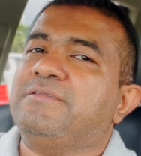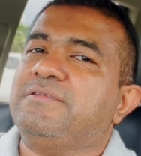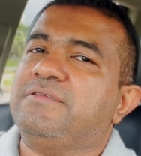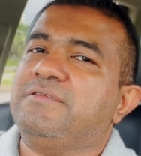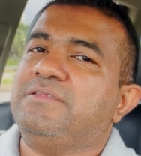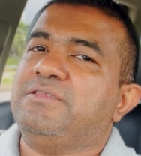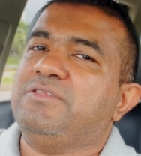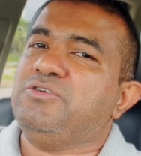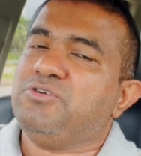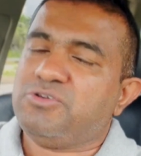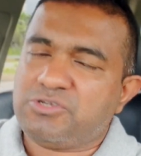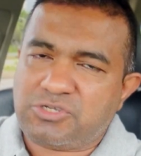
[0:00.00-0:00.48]

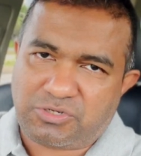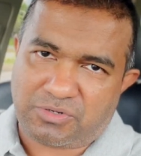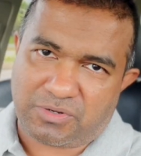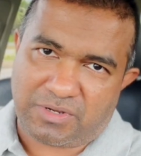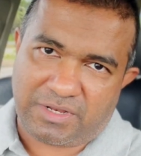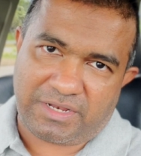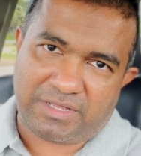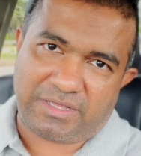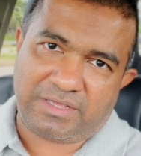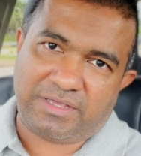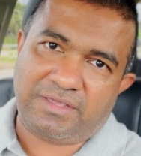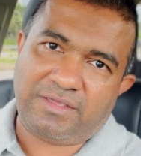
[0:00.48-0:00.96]

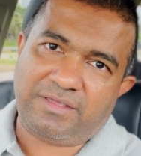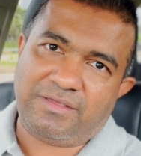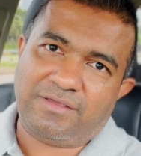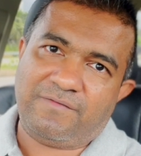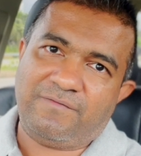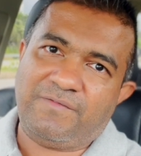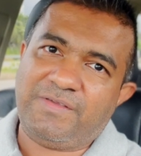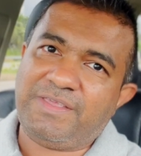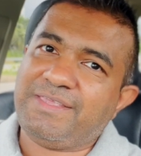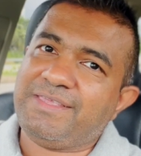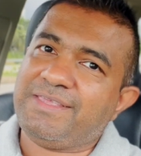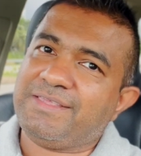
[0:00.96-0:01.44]
Usually,
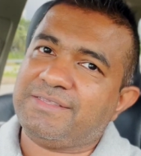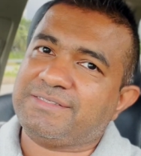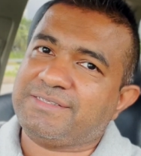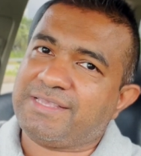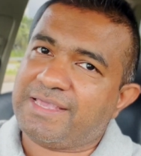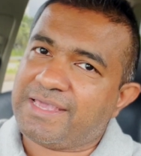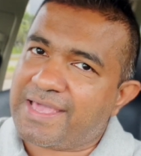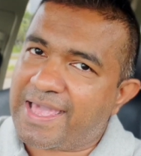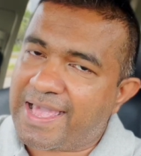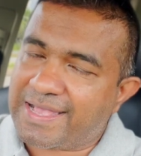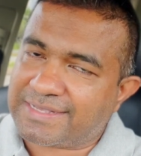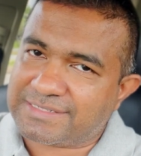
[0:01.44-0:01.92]
we
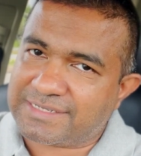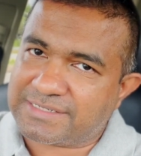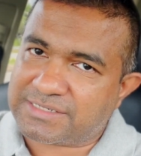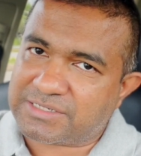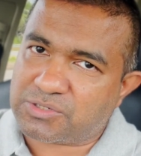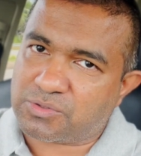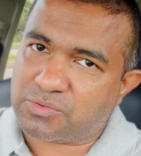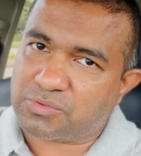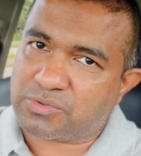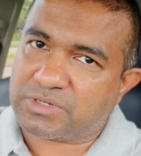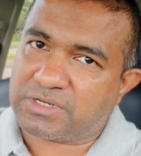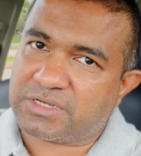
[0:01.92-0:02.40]
say access
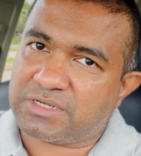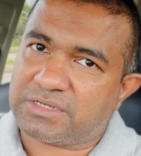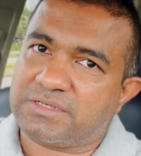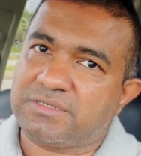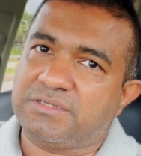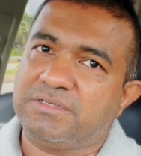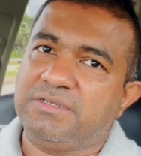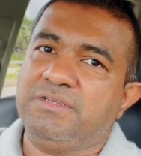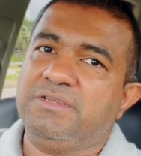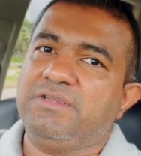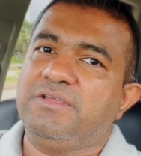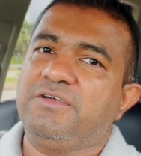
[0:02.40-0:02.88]

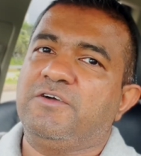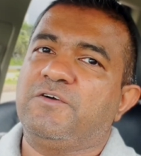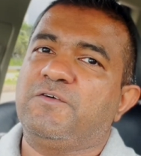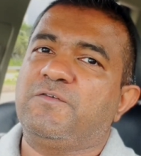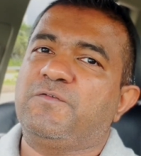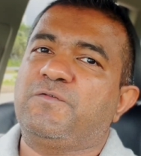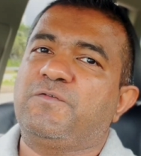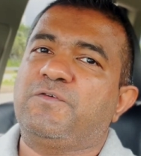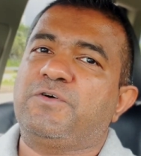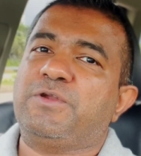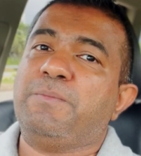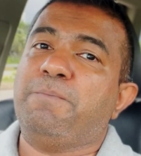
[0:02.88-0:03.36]
token
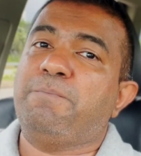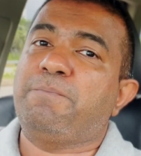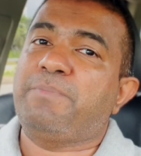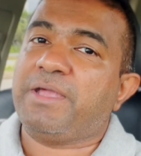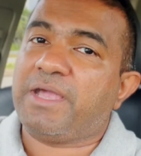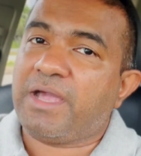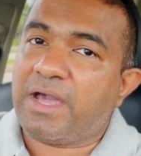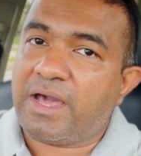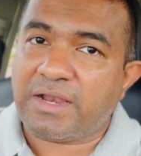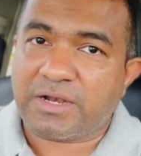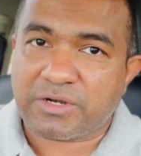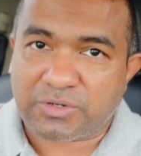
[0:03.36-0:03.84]
for a
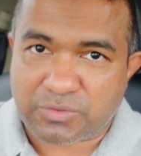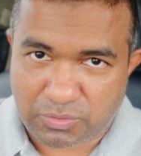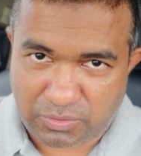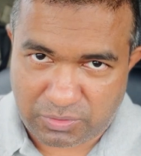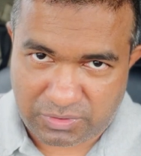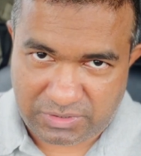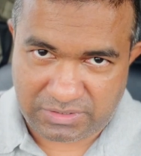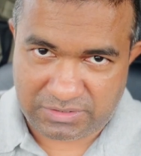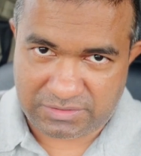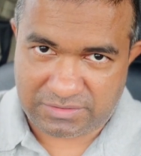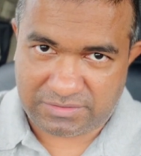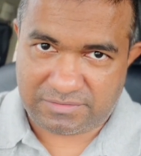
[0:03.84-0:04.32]
bearer
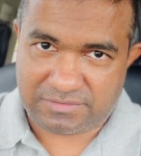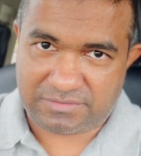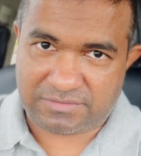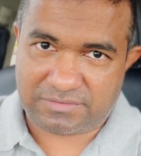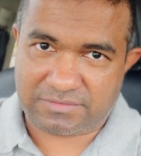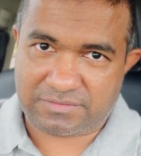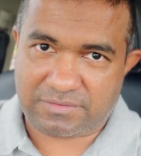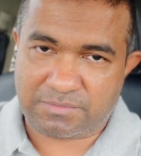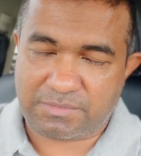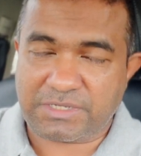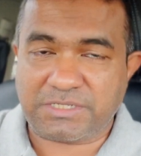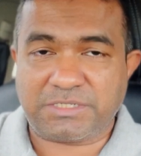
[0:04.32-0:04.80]
token,
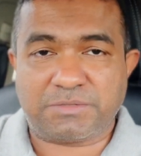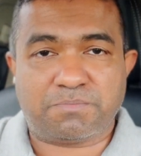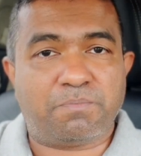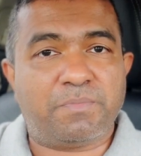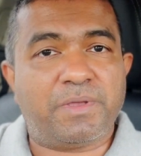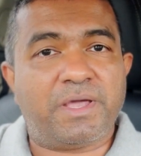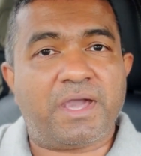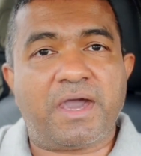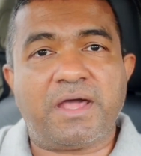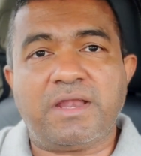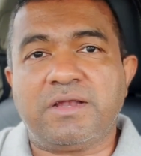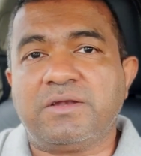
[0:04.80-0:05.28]
because
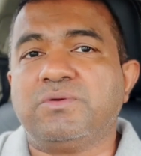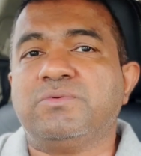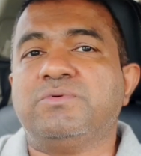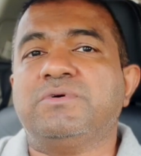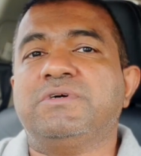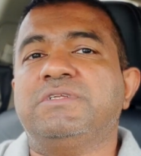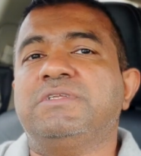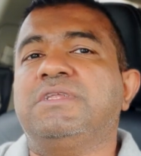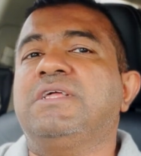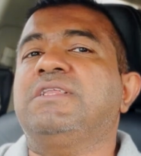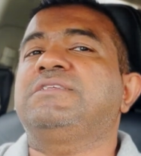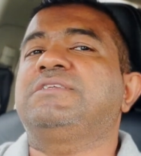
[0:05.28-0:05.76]
bearer
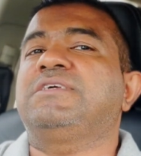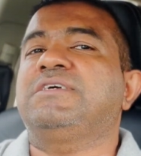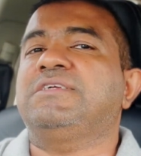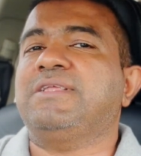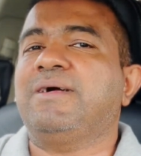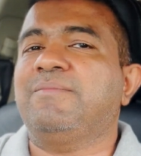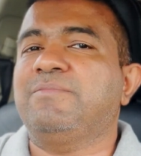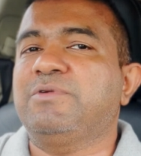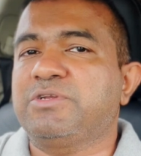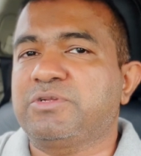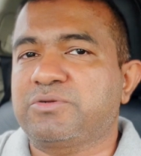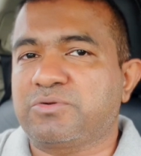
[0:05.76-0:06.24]
token and
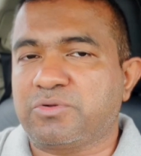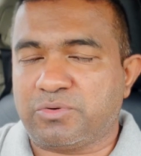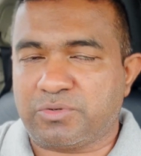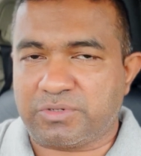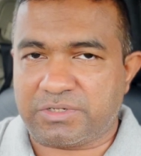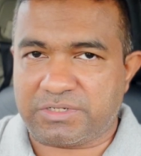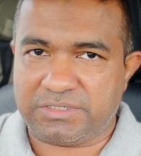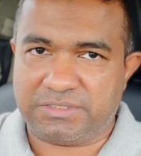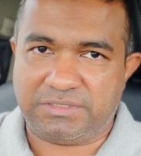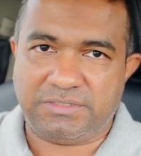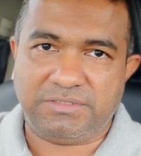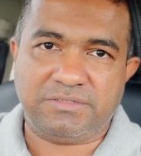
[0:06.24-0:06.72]
JWT
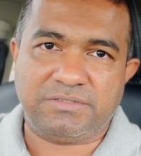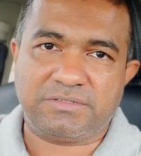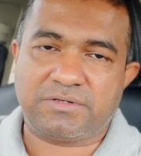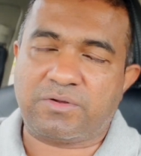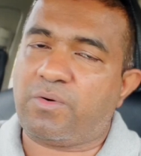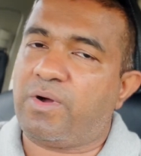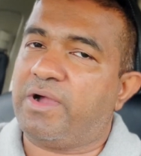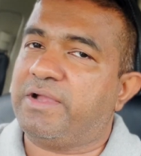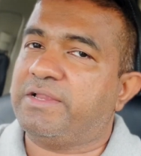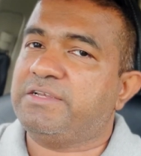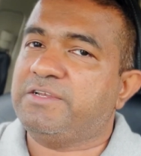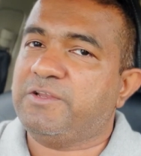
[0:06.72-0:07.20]
token
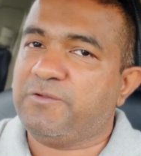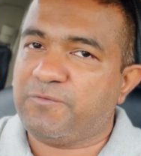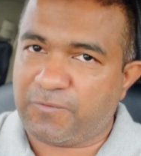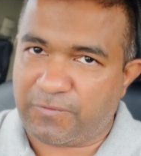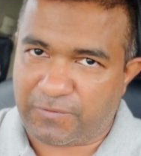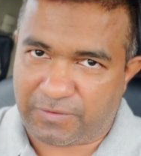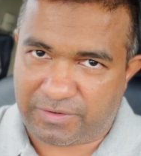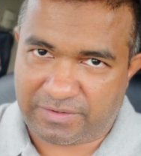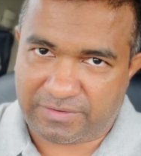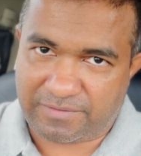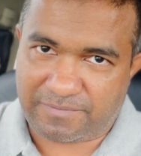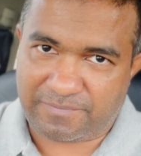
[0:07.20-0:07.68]
quite
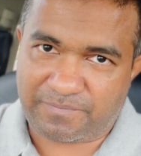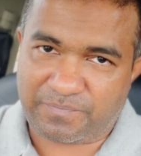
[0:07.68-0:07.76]
different.